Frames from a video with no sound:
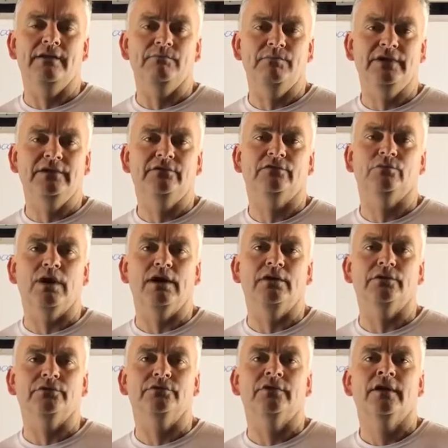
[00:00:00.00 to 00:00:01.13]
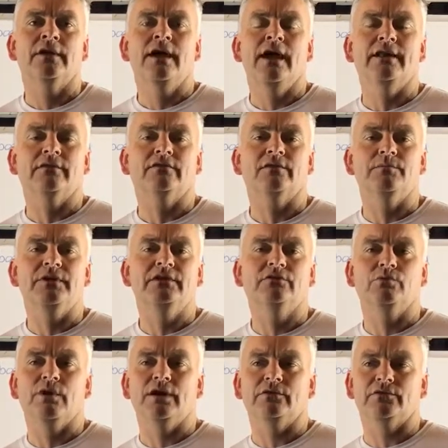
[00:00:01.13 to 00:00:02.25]
and big swells, and it's the big
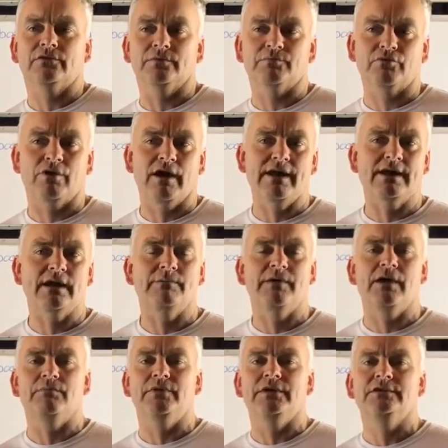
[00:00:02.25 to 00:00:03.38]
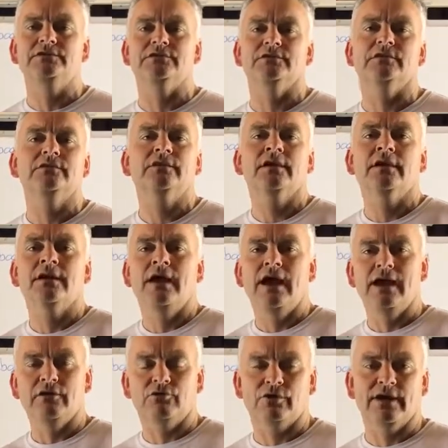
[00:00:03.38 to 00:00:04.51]
swells that break up our beaches
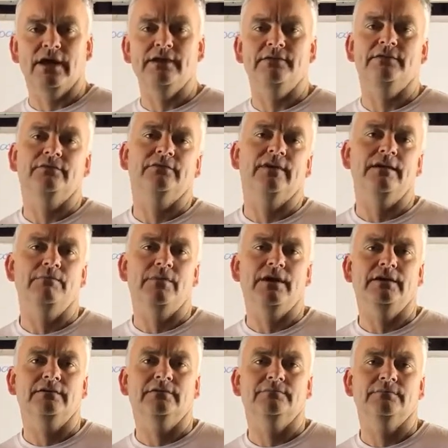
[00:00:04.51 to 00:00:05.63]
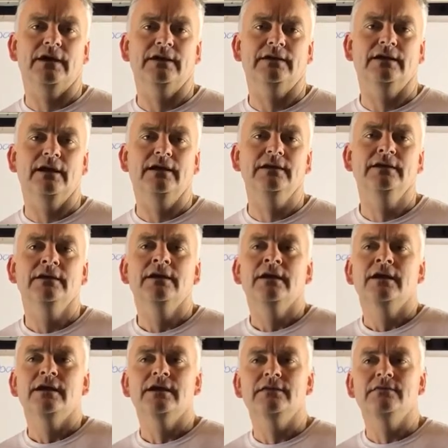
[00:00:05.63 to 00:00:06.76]
and create the sandbanks, okay?
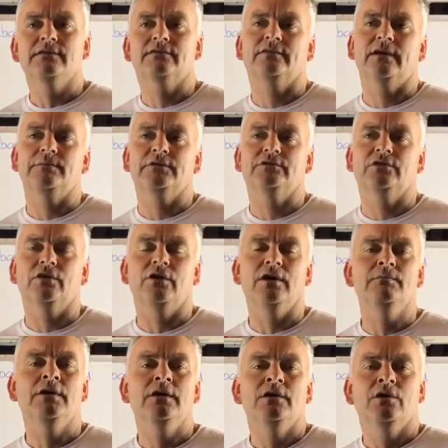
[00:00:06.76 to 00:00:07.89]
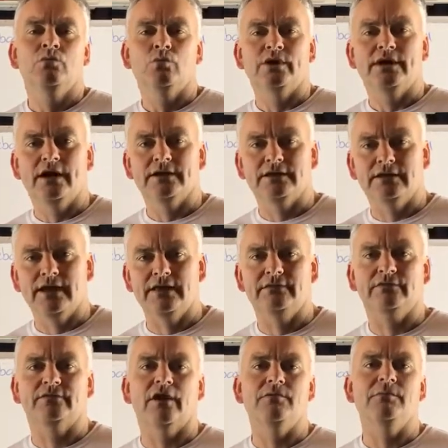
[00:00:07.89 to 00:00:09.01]
In the summertime, we don't get
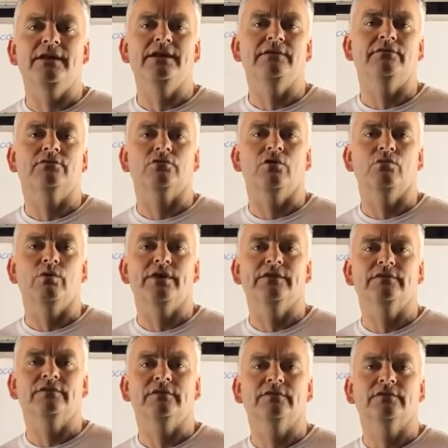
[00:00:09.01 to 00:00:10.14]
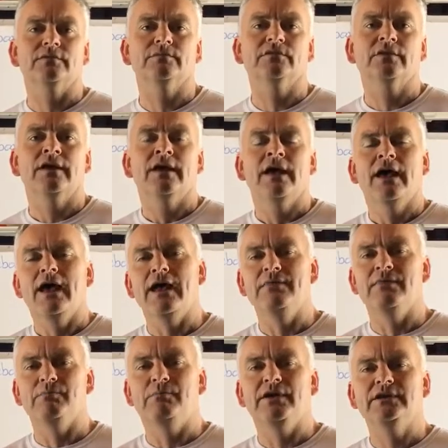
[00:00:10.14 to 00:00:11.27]
so many strong weather systems,
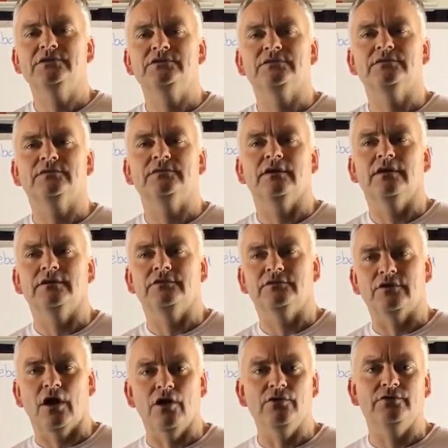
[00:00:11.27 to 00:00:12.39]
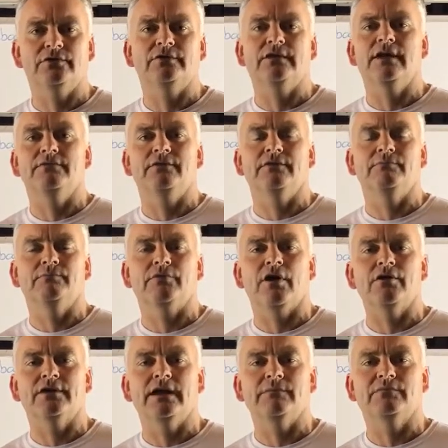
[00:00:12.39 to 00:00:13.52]
and the beaches don't get the
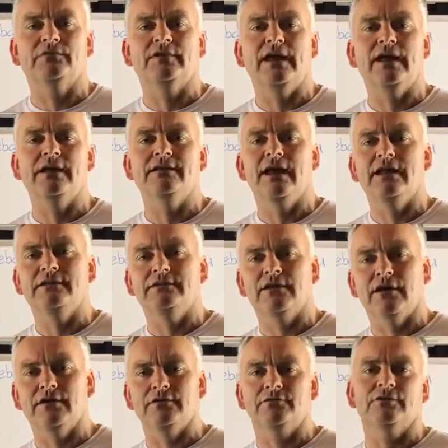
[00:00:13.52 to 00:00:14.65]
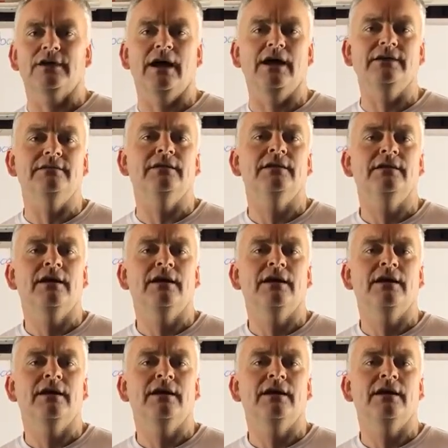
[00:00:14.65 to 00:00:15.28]
broken up sand and don't create